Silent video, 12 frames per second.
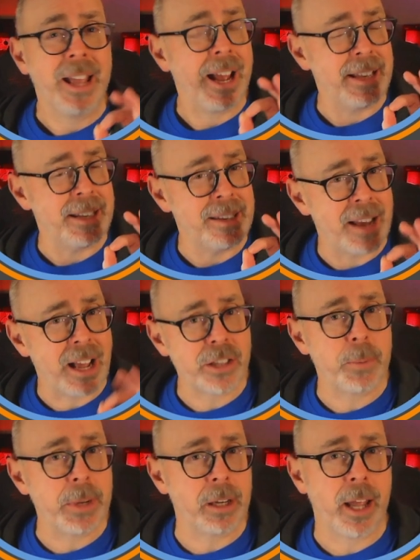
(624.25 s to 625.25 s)
I did not
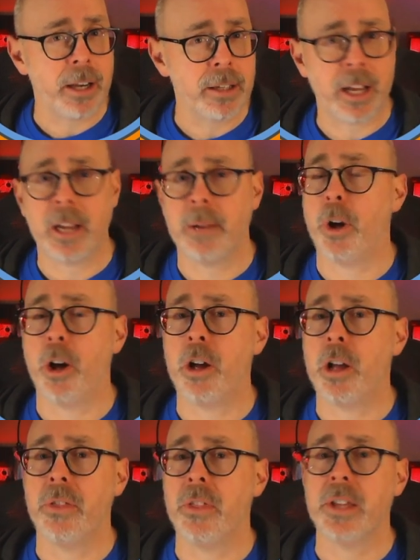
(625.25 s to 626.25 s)
spend a lot of time
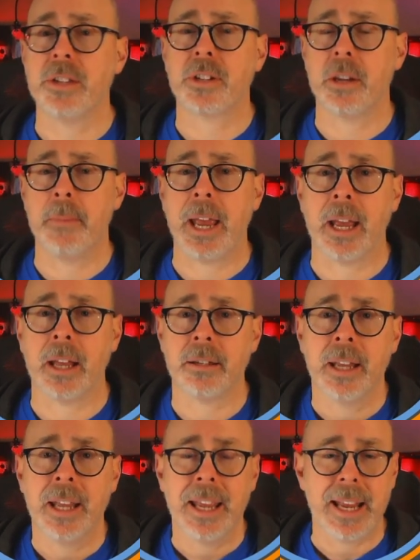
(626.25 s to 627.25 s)
on this command
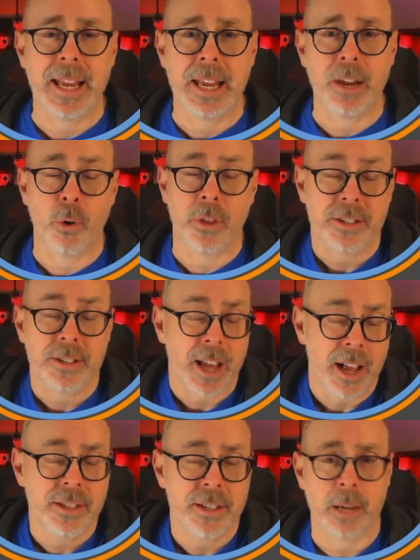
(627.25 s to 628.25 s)
or this
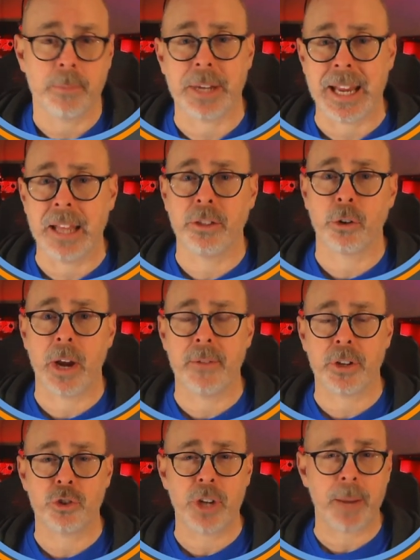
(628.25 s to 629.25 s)
concept in the
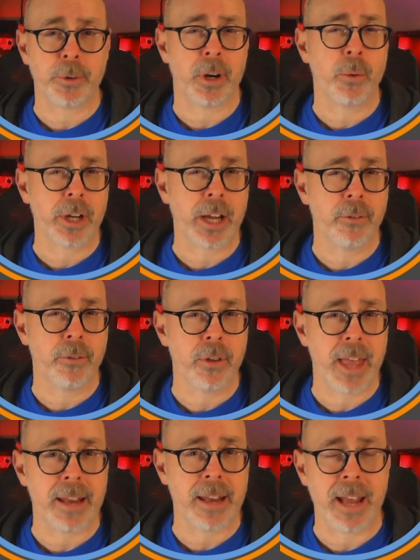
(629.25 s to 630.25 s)
graphics chapter, and I want to cover
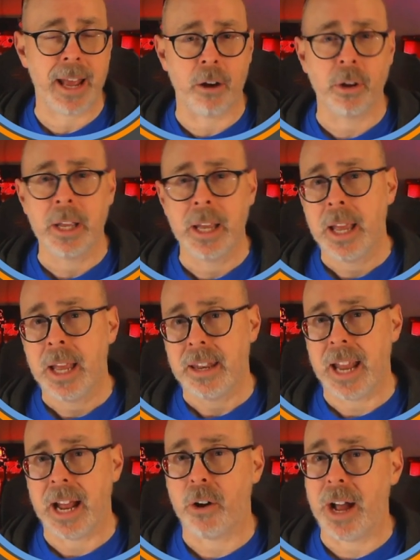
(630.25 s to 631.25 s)
that now.
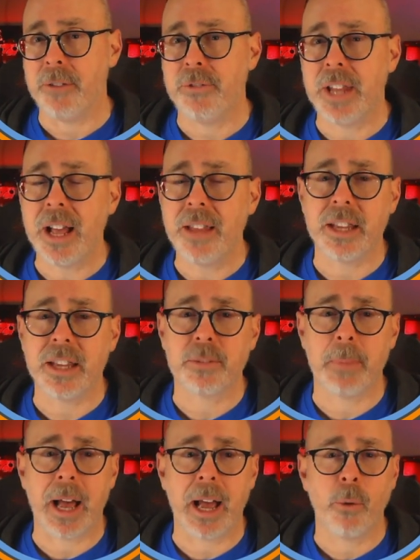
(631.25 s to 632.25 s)
Now, I've done this
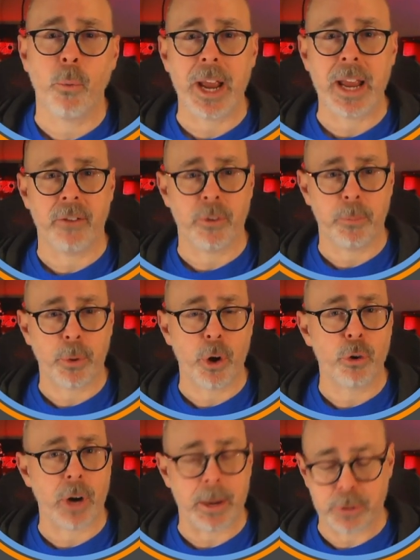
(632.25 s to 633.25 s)
by way of a
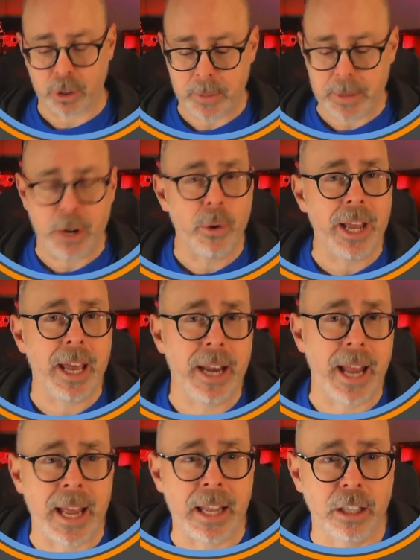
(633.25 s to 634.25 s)
program, so let me go ahead
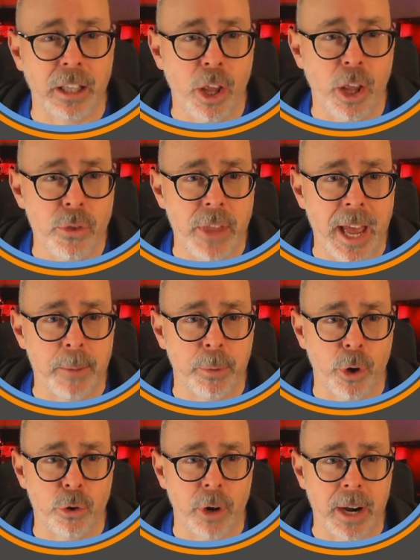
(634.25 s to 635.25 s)
and load that
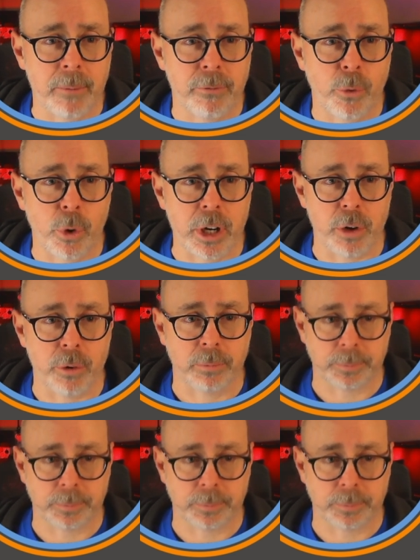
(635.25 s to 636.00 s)
program for you.